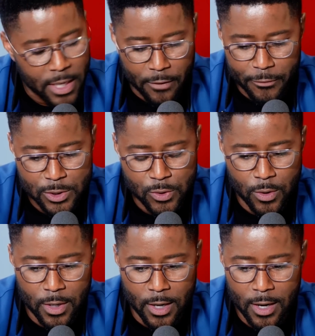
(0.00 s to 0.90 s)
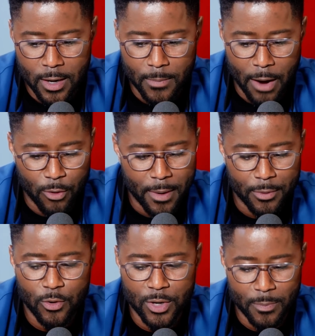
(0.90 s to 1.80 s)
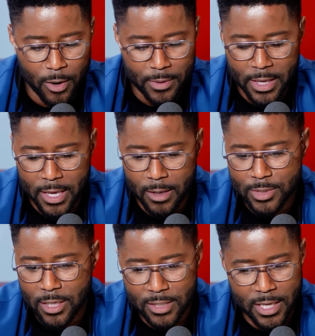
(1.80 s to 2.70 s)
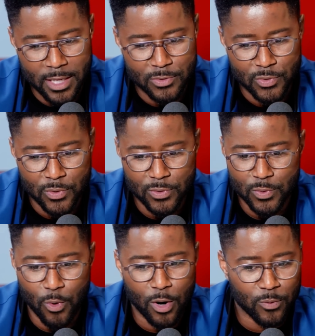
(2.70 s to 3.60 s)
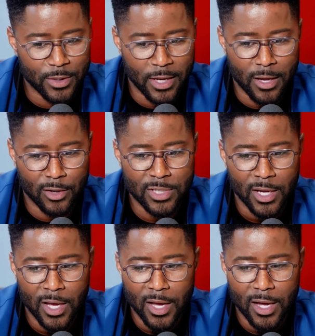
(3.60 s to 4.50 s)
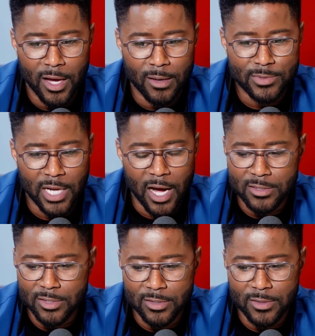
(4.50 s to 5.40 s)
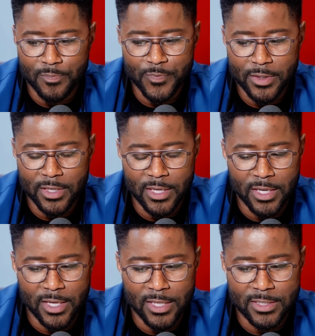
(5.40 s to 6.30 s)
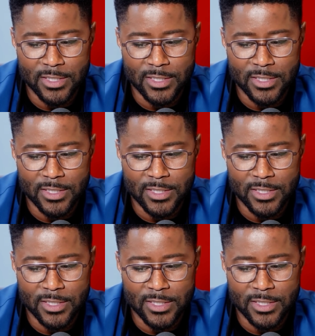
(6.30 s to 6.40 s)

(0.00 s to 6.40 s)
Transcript: Yeah, for sure. I remember going to Birmingham, Dr. Andrews, world-renowned doctor. And